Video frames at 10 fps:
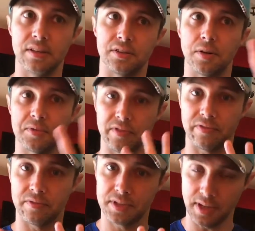in terms of
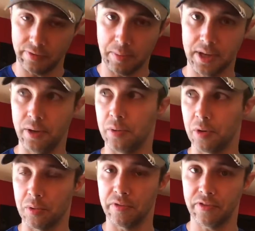stuff on my own
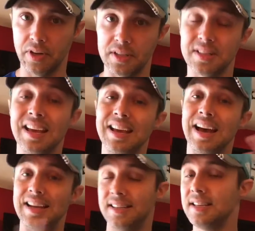or with friends,
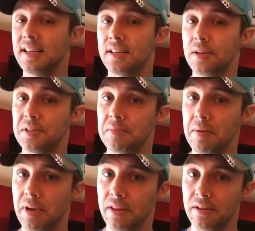I did get to go see my
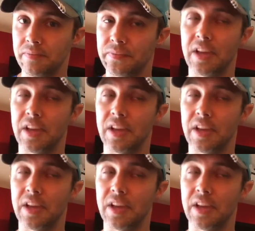mother.